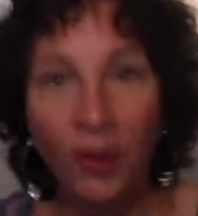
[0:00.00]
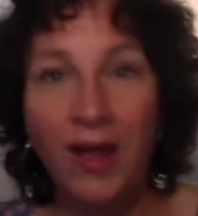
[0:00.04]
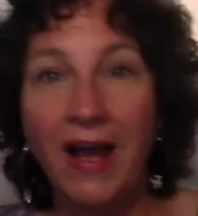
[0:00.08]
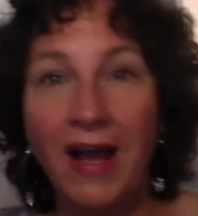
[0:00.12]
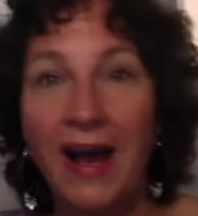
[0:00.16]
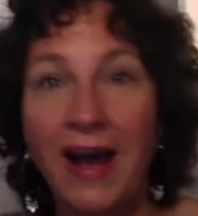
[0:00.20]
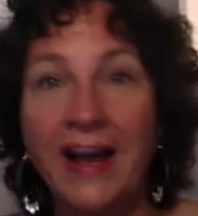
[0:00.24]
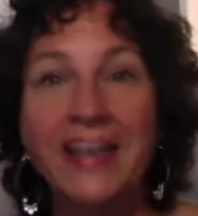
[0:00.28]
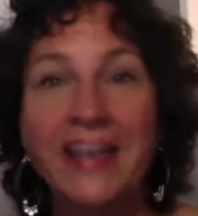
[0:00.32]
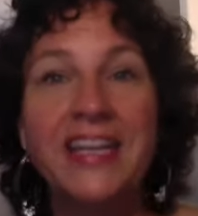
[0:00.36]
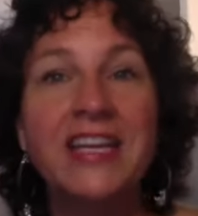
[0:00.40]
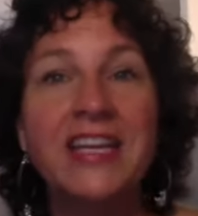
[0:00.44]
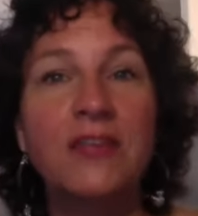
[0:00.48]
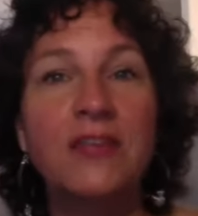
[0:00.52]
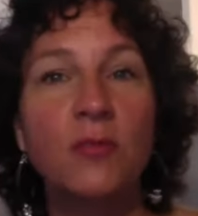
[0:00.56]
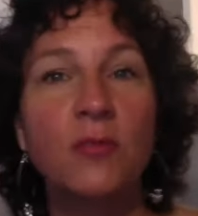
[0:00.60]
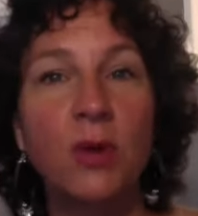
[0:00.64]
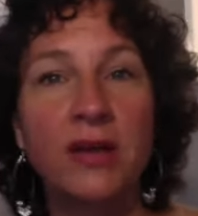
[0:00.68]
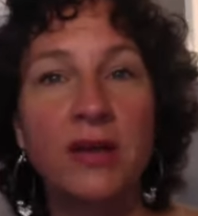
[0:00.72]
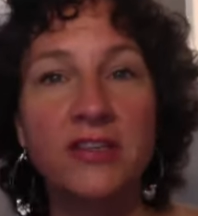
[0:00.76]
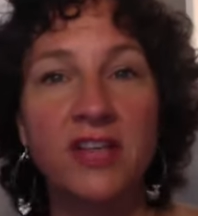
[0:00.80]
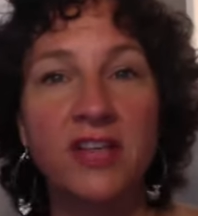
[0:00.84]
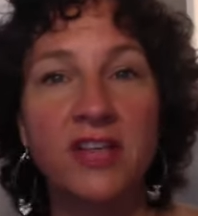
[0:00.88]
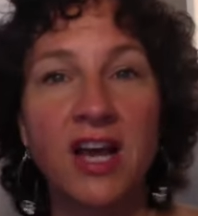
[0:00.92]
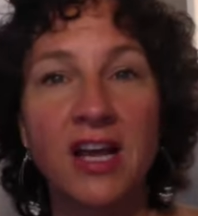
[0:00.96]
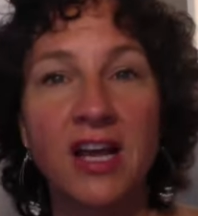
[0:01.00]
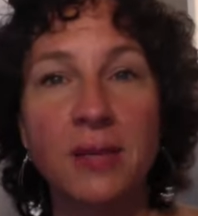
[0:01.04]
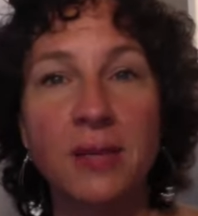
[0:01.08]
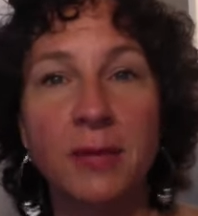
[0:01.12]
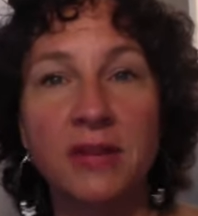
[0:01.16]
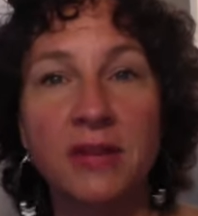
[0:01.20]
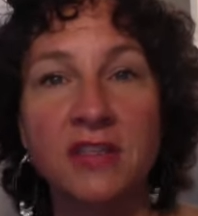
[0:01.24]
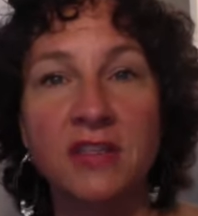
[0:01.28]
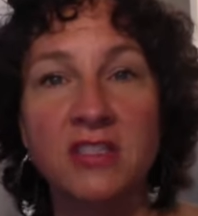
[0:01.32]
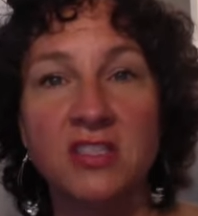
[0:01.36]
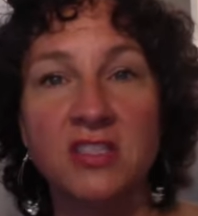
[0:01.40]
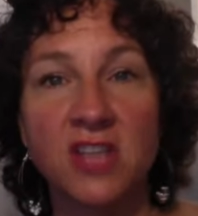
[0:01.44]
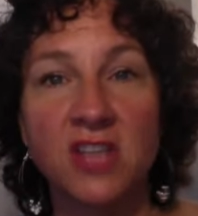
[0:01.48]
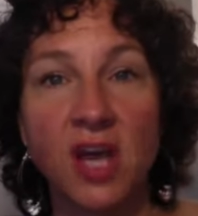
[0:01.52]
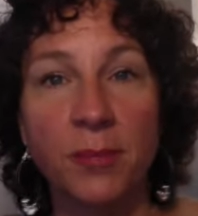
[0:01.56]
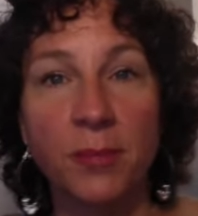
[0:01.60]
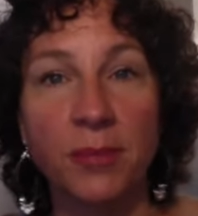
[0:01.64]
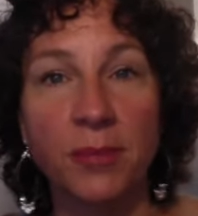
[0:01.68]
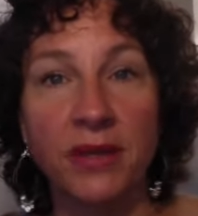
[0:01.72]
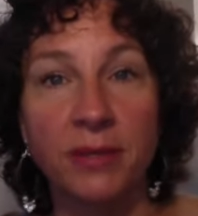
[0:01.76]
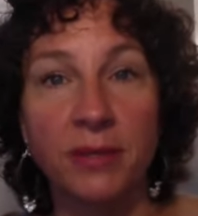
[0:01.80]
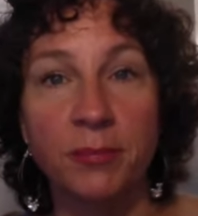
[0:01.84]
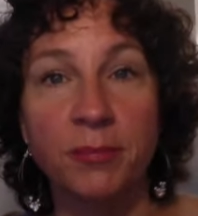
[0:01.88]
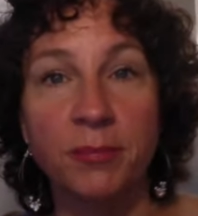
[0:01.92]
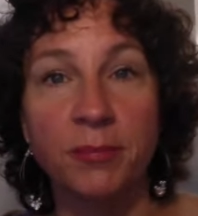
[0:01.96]
I didn't even want to talk about this
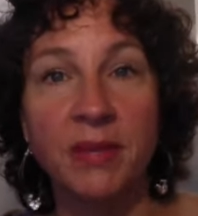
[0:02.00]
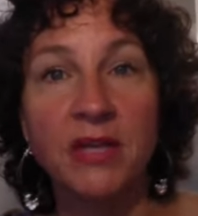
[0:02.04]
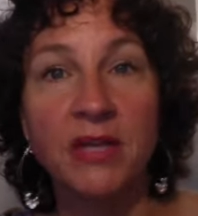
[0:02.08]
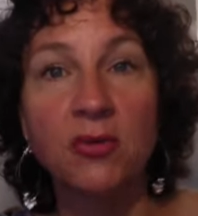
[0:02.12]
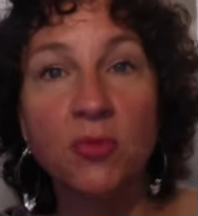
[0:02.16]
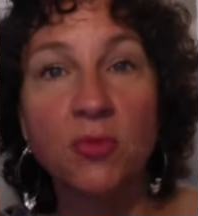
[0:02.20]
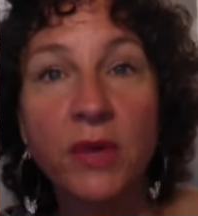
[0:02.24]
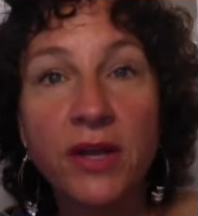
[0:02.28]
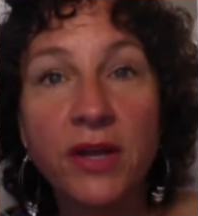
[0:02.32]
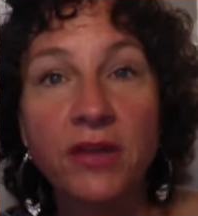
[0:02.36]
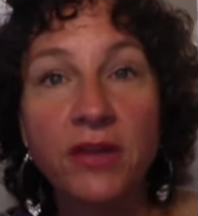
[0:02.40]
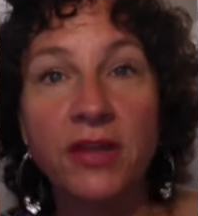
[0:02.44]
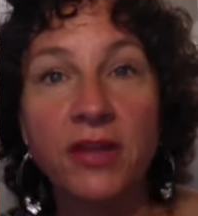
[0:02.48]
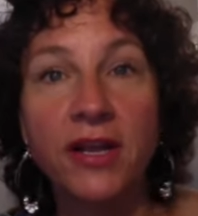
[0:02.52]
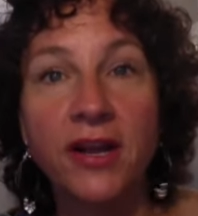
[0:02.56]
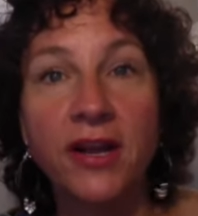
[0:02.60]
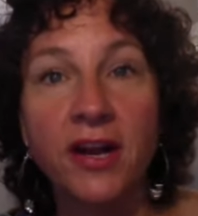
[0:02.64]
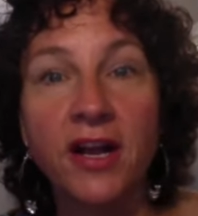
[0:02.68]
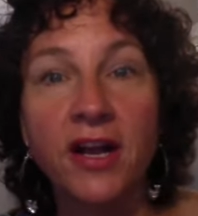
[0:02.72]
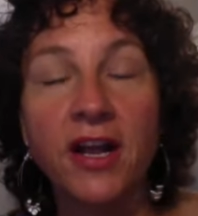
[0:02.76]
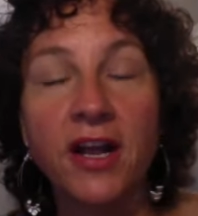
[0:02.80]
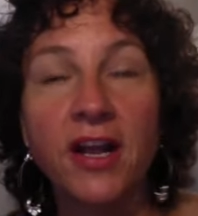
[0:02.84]
topic. I'm being real here.